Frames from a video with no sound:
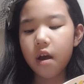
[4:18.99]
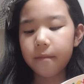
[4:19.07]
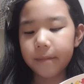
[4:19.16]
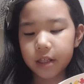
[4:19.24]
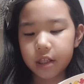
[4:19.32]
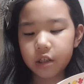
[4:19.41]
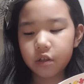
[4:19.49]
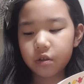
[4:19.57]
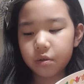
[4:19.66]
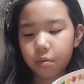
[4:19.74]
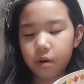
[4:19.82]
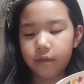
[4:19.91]

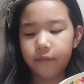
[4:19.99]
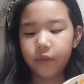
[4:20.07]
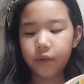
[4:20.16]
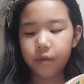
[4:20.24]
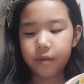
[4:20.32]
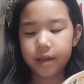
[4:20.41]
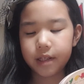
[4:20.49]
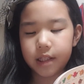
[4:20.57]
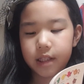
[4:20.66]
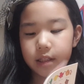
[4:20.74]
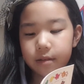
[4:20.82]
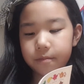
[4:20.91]
passengers were
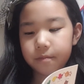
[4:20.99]
furious.